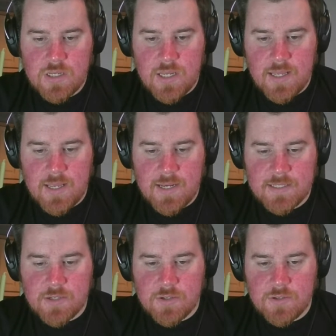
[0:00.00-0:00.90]
Let's
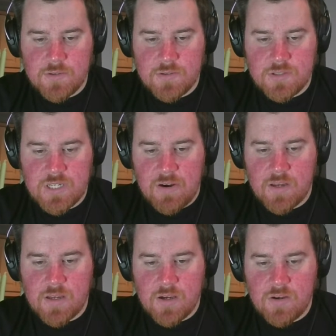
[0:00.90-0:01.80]
go
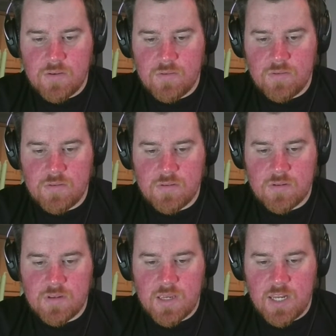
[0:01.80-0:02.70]
Jericho,
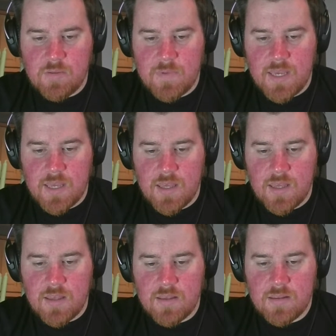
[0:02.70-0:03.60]
Kenny Omega,